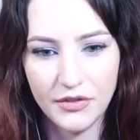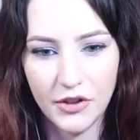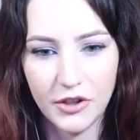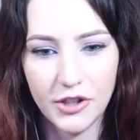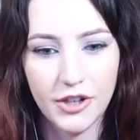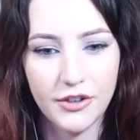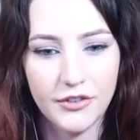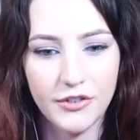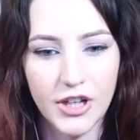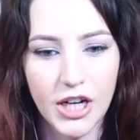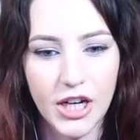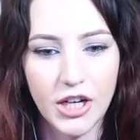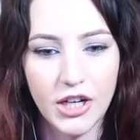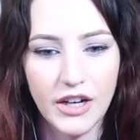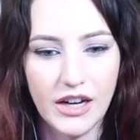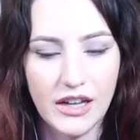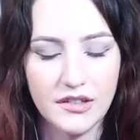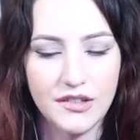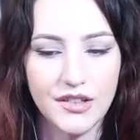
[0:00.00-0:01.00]
thought of
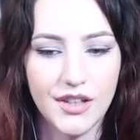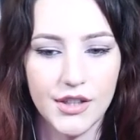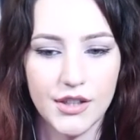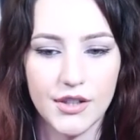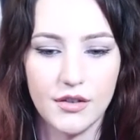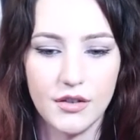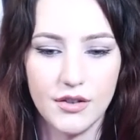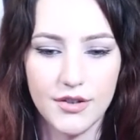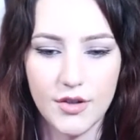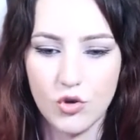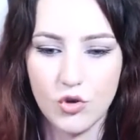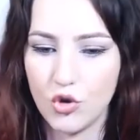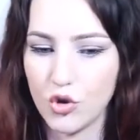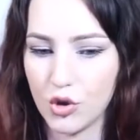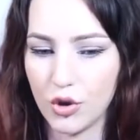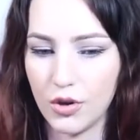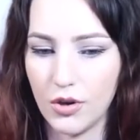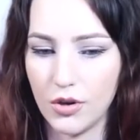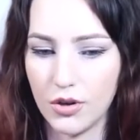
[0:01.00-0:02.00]
her as a
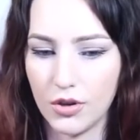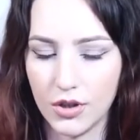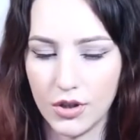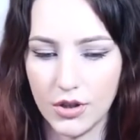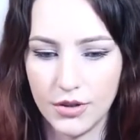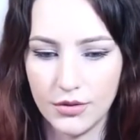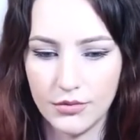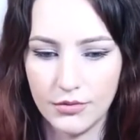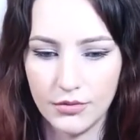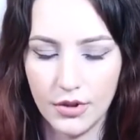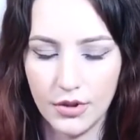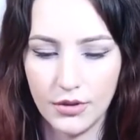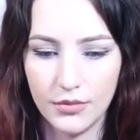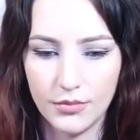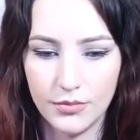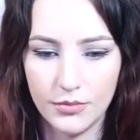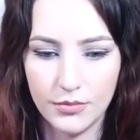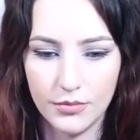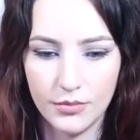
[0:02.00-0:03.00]
strong
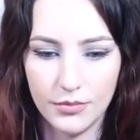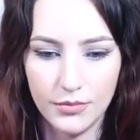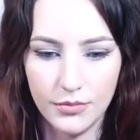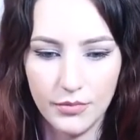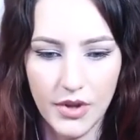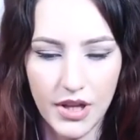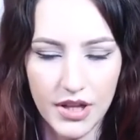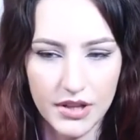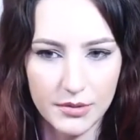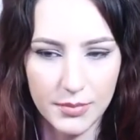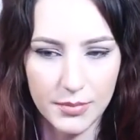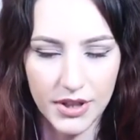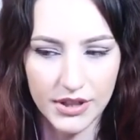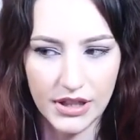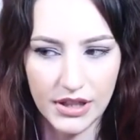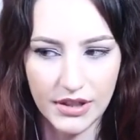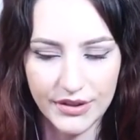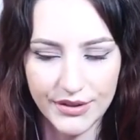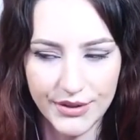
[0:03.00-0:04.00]

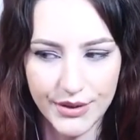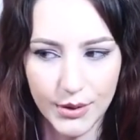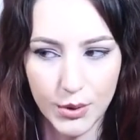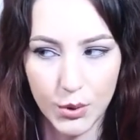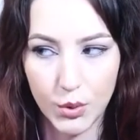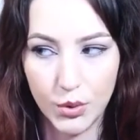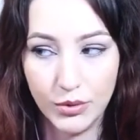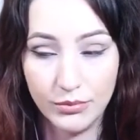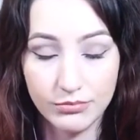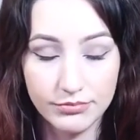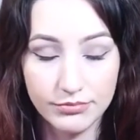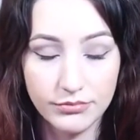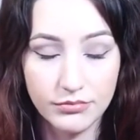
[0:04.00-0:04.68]
espada, so...